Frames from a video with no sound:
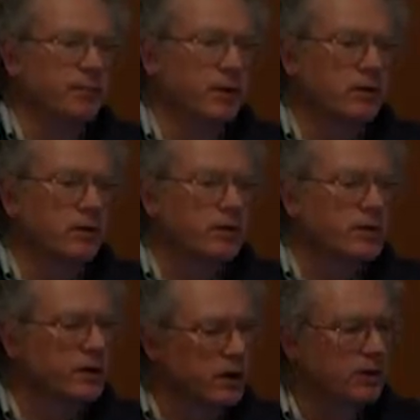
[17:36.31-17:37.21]
But of course,
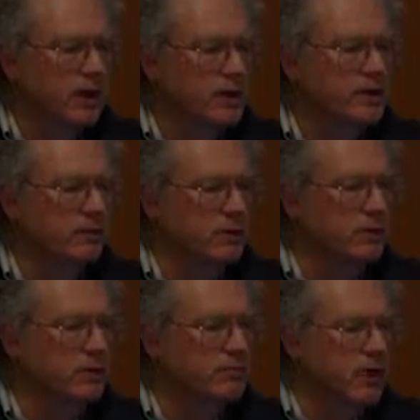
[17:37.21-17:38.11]
Europe has a
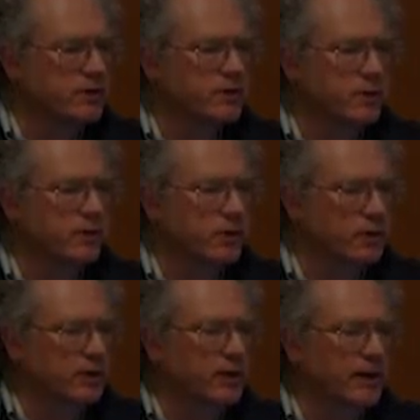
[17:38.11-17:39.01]
really much
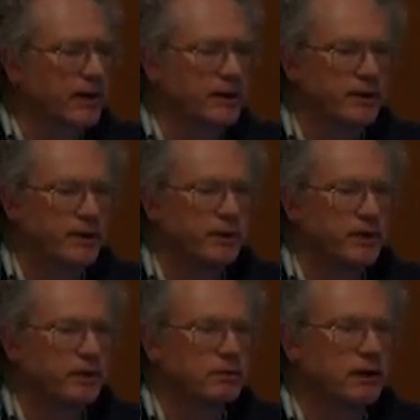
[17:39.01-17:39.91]
different climate than
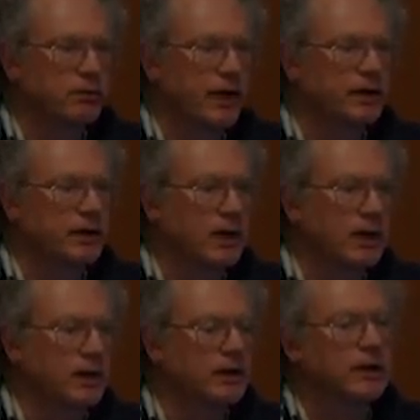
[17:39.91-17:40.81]
we do, a wet
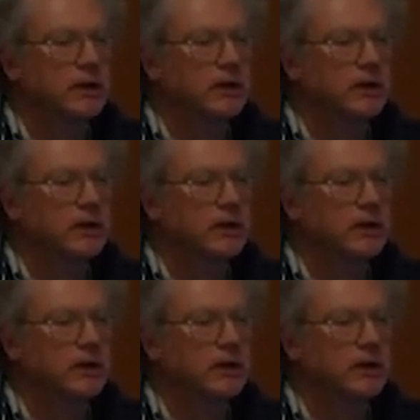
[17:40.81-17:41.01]
climate.